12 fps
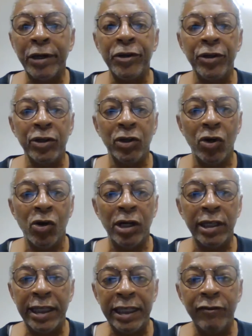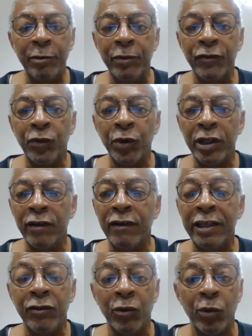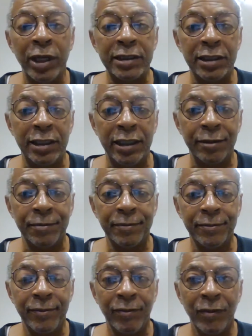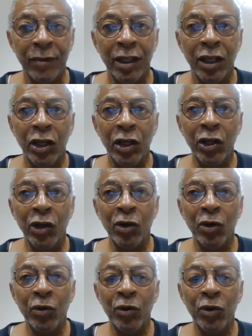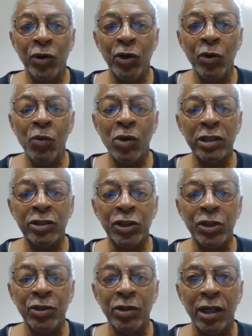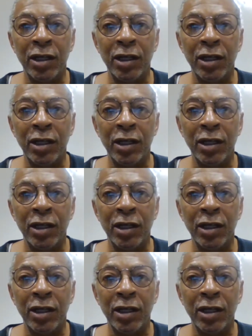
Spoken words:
you're going even before you leave your residence. You want to